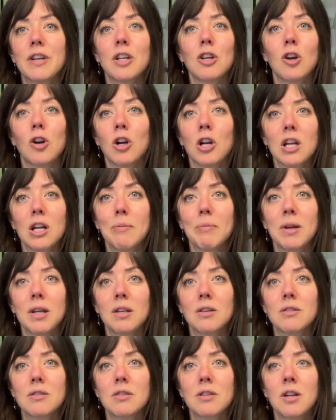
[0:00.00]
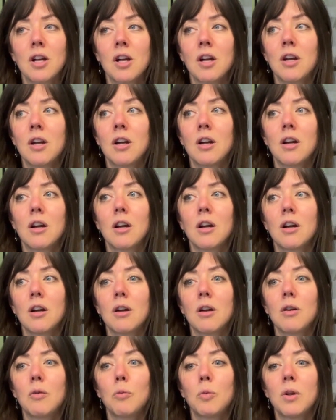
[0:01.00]
an argument
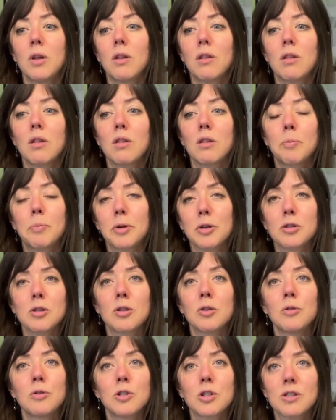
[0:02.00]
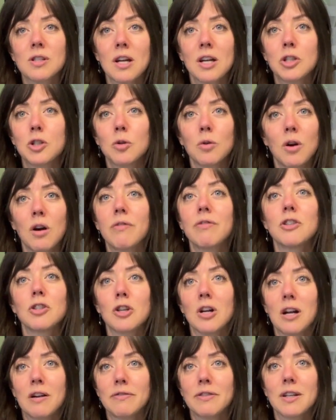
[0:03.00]
with the person who just cut you off in
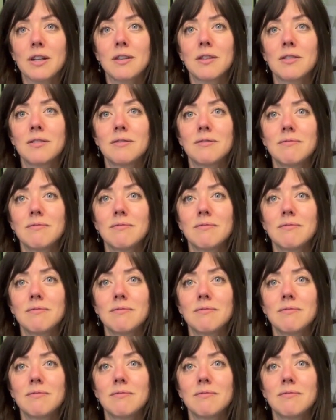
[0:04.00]
traffic.